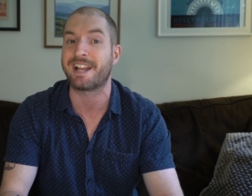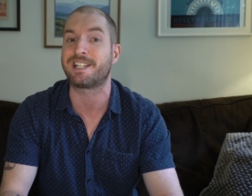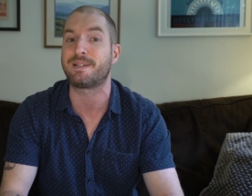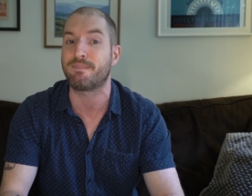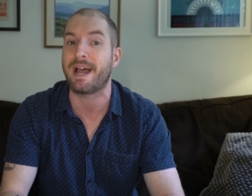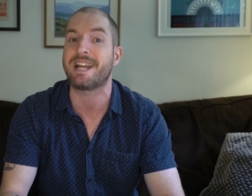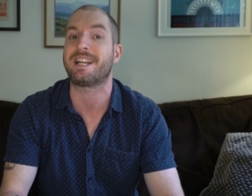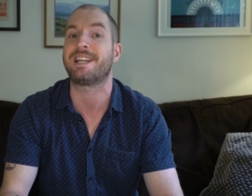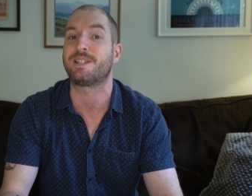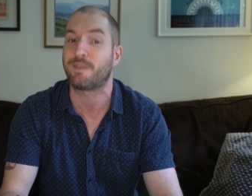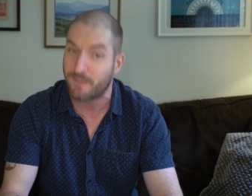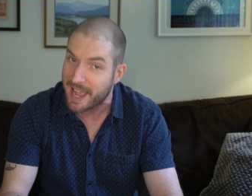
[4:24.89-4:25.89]
and spite
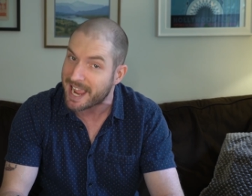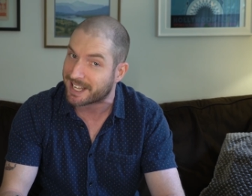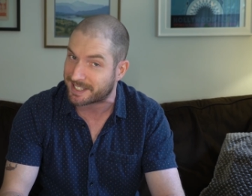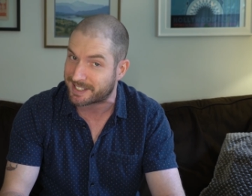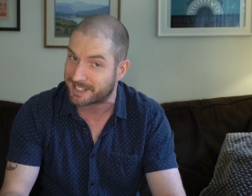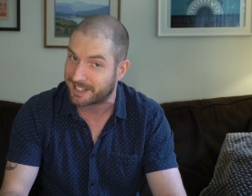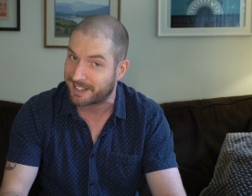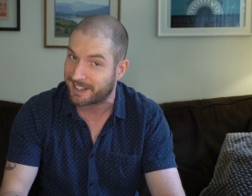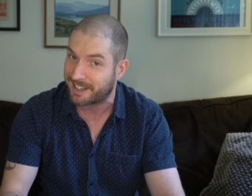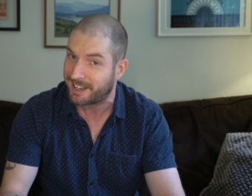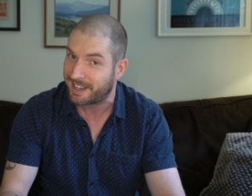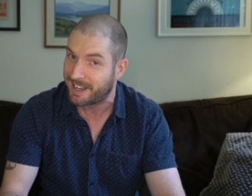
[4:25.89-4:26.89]
his face.
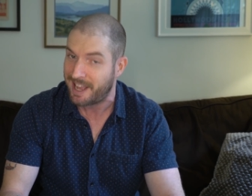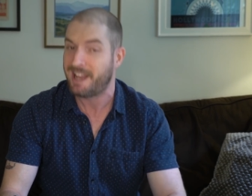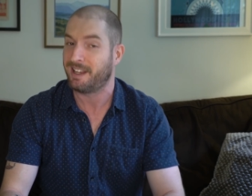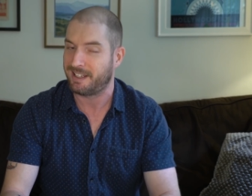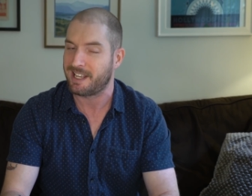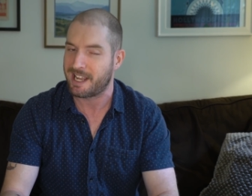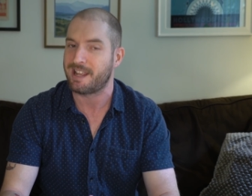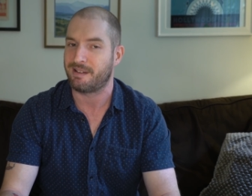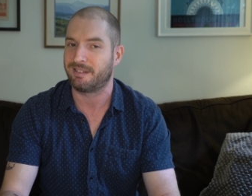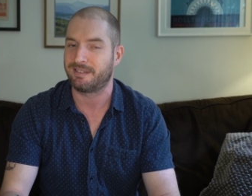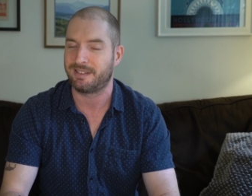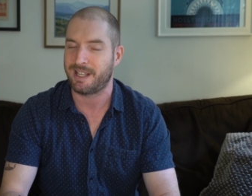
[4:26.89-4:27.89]
He
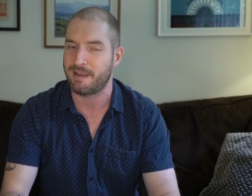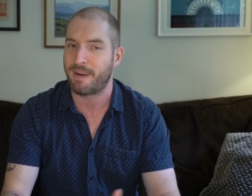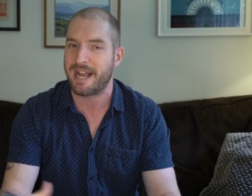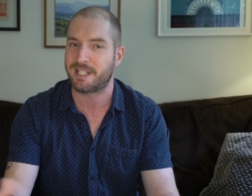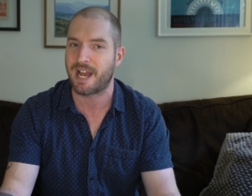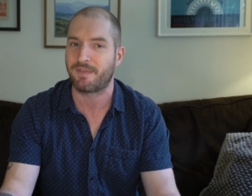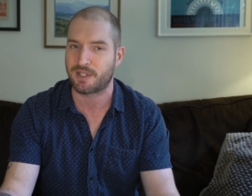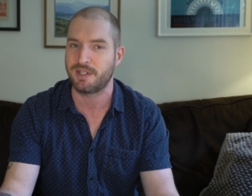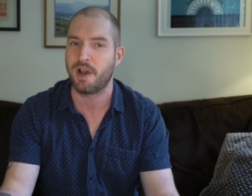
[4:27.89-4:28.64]
he bites off his